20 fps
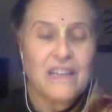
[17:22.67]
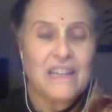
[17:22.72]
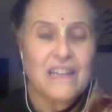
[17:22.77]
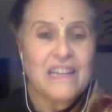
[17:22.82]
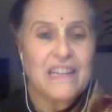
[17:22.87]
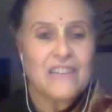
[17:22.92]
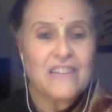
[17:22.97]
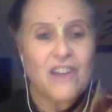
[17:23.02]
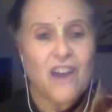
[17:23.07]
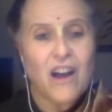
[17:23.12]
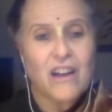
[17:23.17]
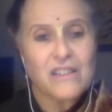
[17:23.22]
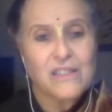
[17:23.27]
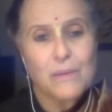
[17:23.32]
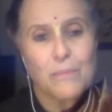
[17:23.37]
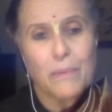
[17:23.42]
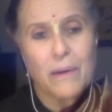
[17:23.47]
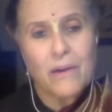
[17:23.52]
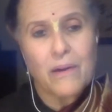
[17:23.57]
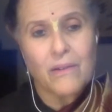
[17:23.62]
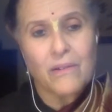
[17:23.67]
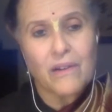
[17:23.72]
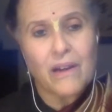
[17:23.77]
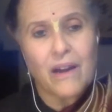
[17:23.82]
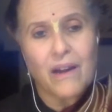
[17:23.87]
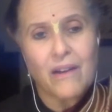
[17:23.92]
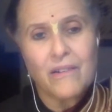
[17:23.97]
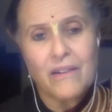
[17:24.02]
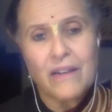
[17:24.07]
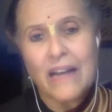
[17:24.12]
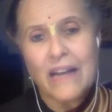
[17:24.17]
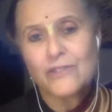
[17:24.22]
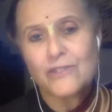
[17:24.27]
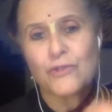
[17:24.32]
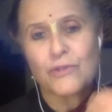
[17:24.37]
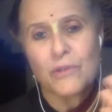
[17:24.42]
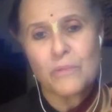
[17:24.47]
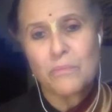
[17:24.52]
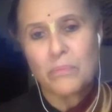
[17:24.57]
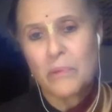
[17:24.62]
he talks about our
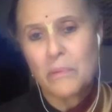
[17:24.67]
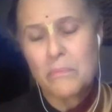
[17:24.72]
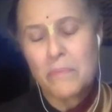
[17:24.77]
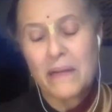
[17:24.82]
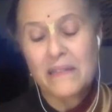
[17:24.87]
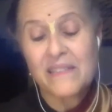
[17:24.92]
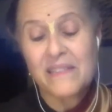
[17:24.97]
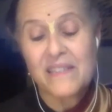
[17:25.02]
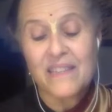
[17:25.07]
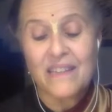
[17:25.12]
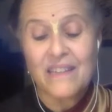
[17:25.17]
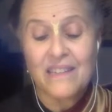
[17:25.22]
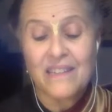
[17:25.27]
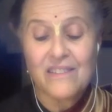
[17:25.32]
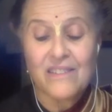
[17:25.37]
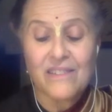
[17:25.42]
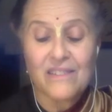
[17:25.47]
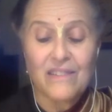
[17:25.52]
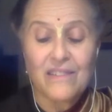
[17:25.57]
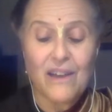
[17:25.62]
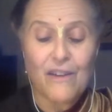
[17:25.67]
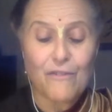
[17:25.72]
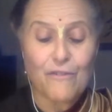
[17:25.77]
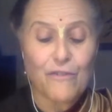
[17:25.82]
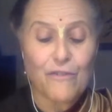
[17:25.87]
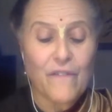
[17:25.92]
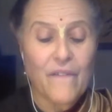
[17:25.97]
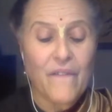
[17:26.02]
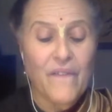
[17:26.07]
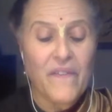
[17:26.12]
natural propensity to love